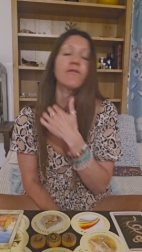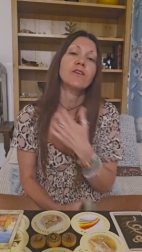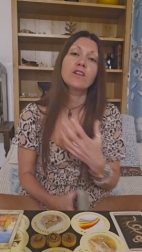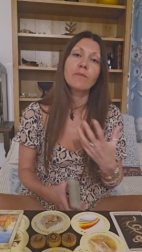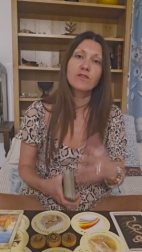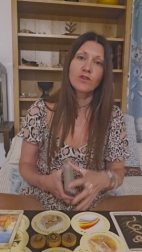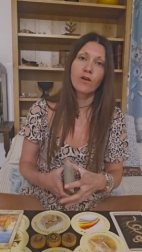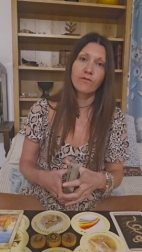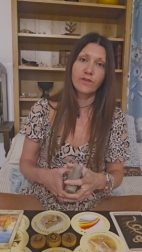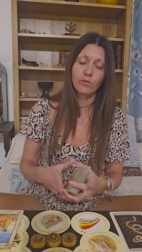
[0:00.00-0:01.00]
finding the most
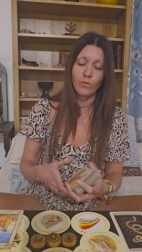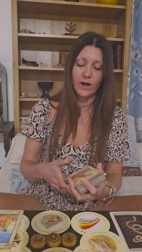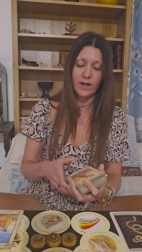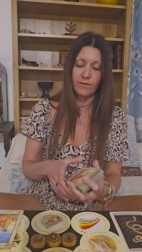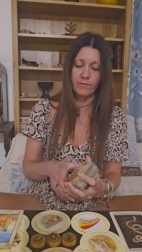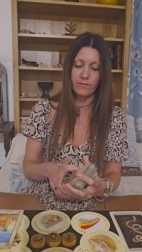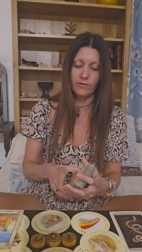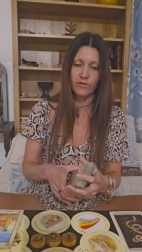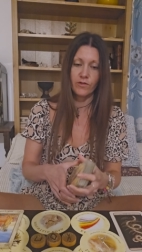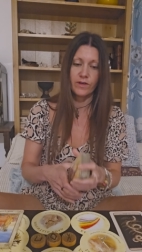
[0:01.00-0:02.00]
confident way
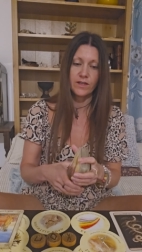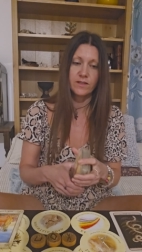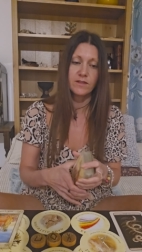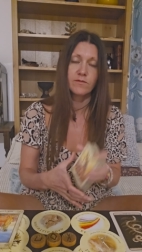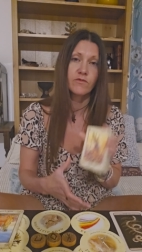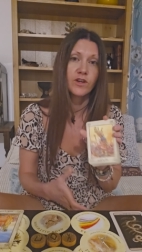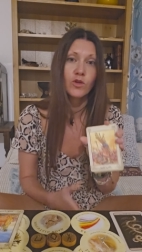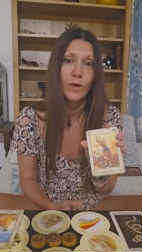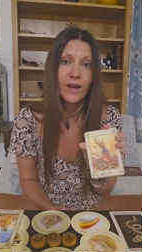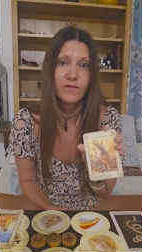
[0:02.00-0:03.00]
through this,
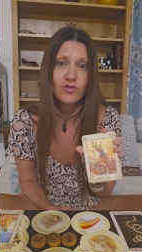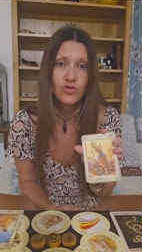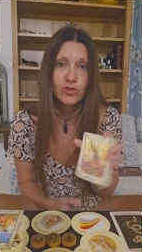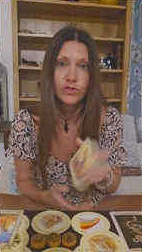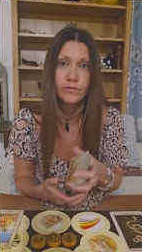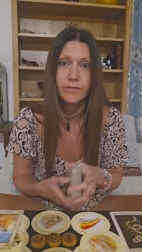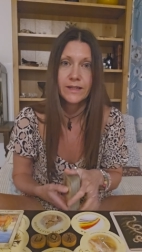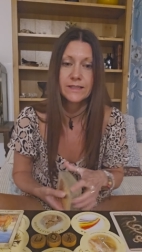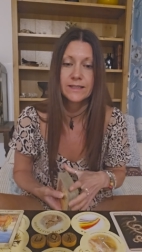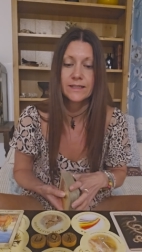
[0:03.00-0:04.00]
finding the way out of struggle,
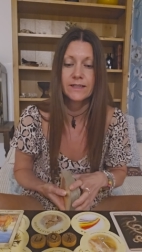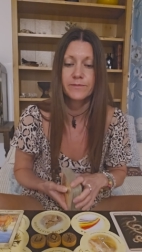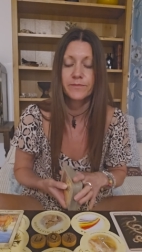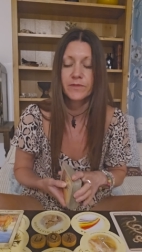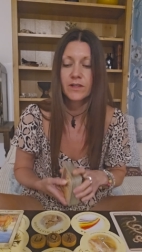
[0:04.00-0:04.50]
basically.